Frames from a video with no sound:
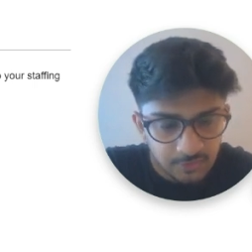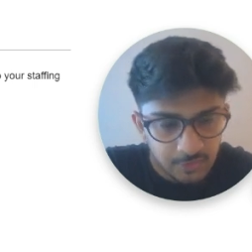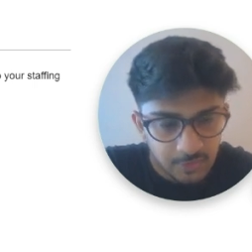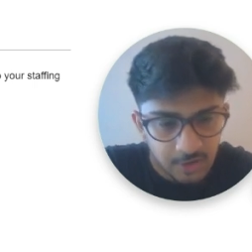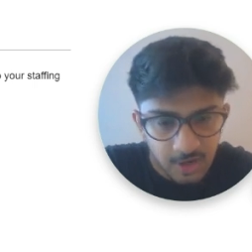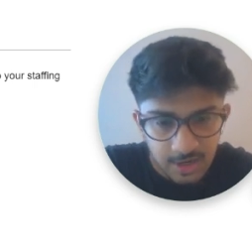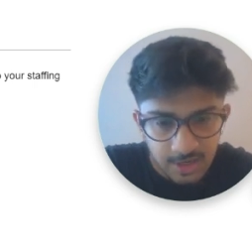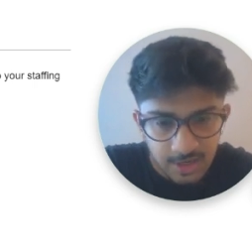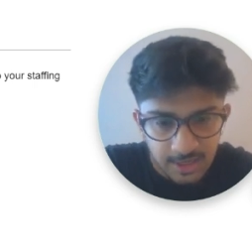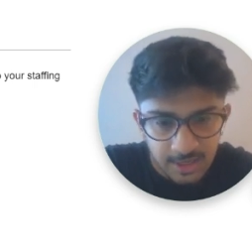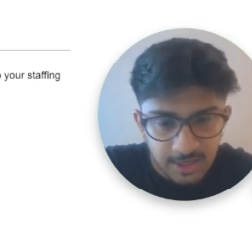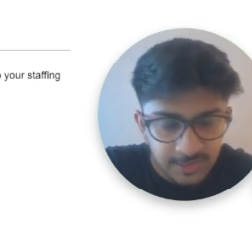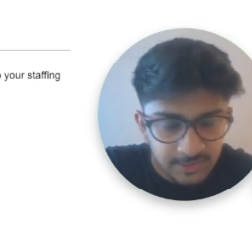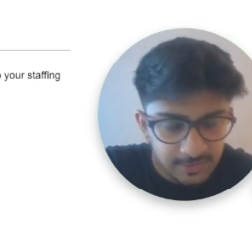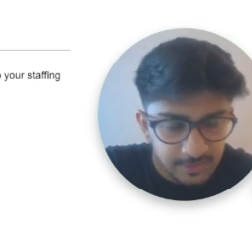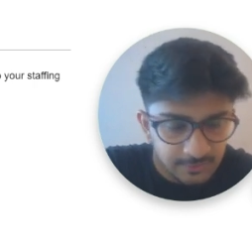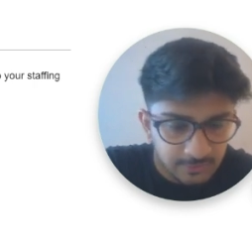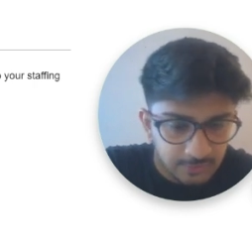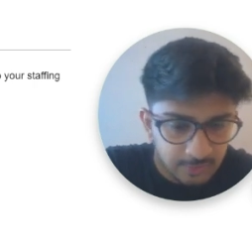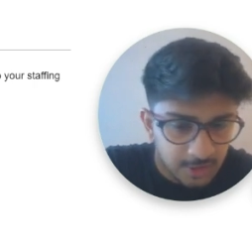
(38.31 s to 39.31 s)
for our
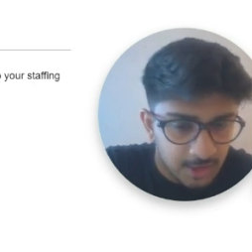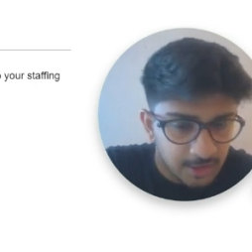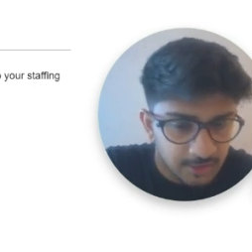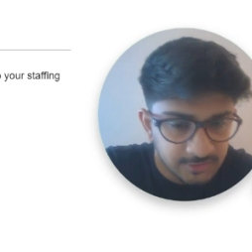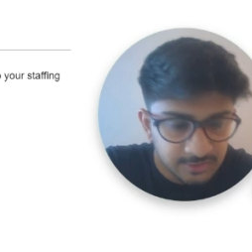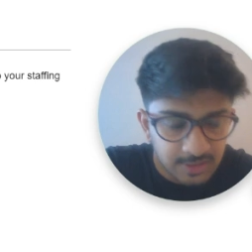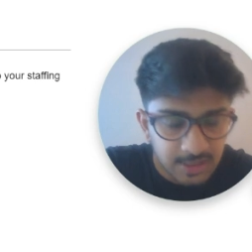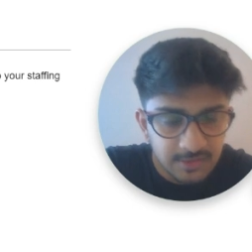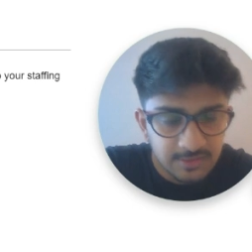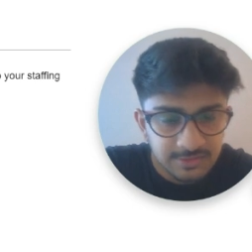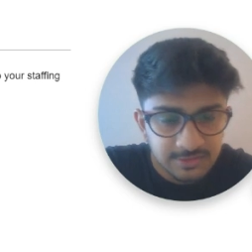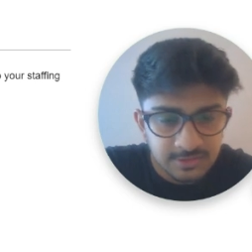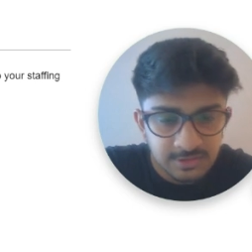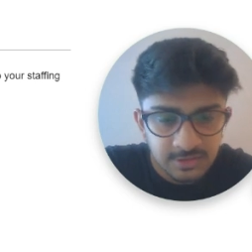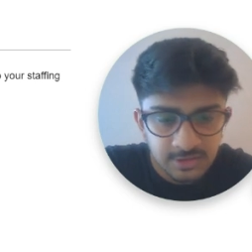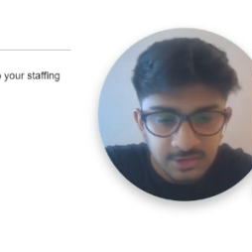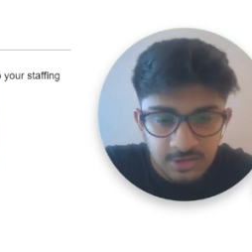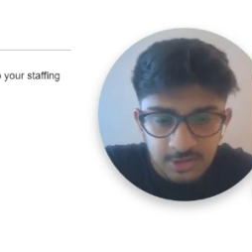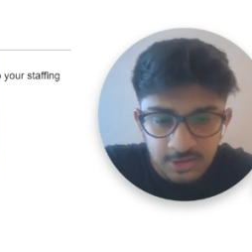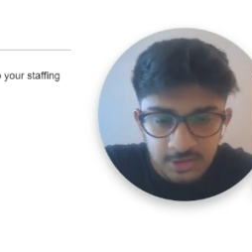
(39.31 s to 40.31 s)
clients and for
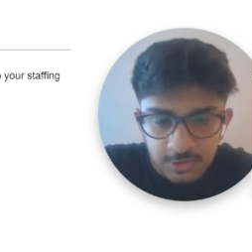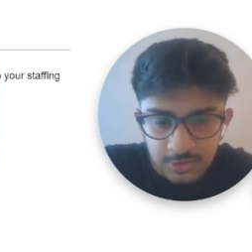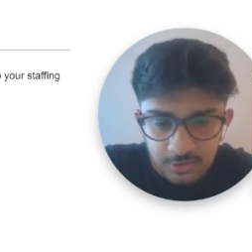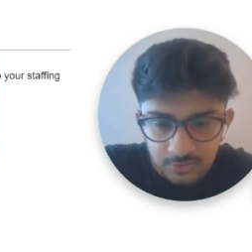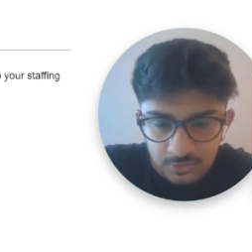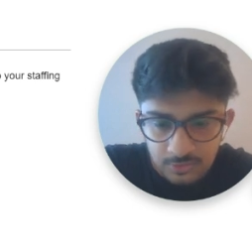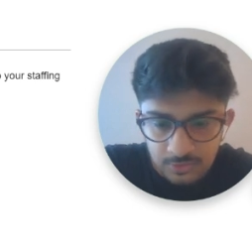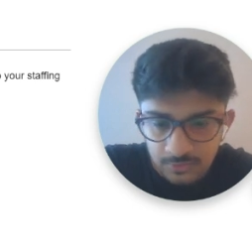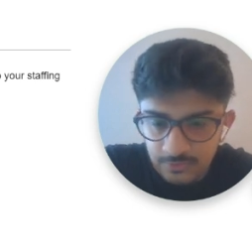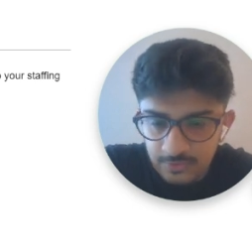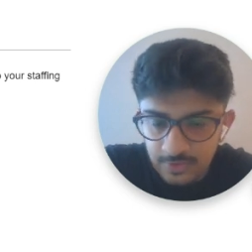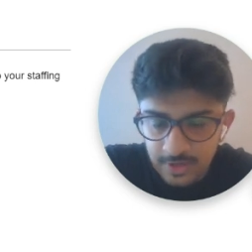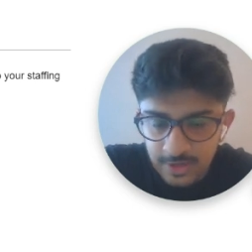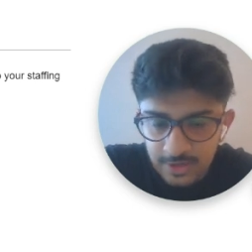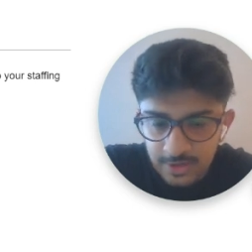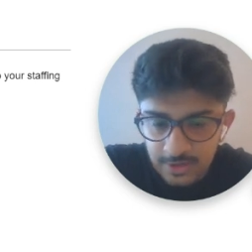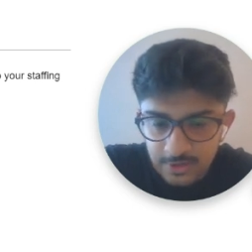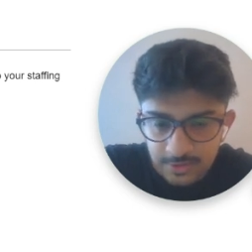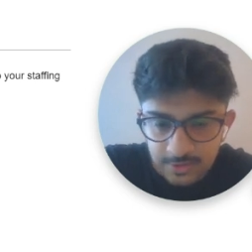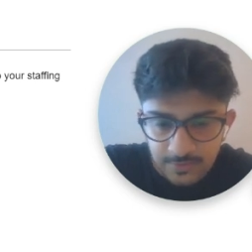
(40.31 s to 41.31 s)
ourselves to
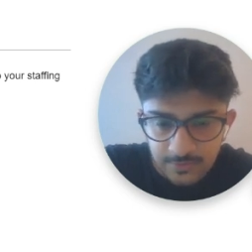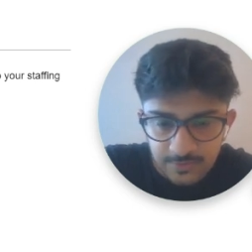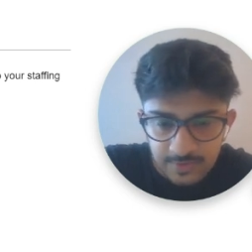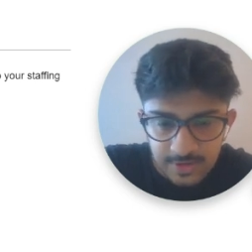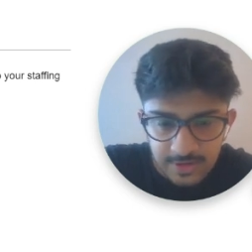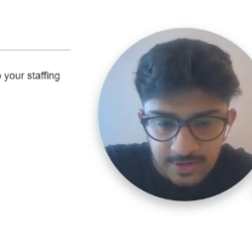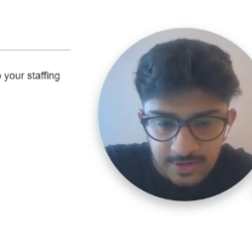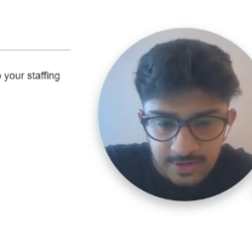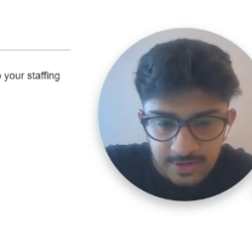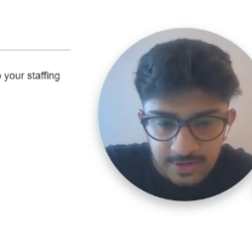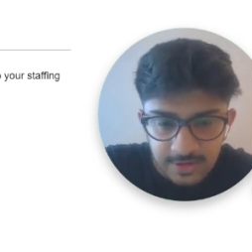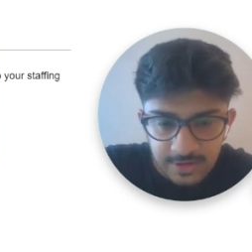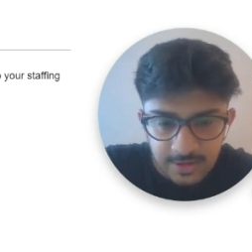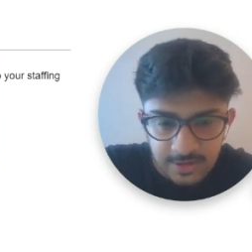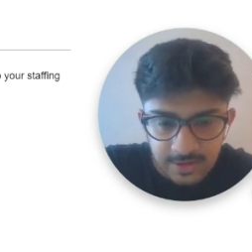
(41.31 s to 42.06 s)
figure out a way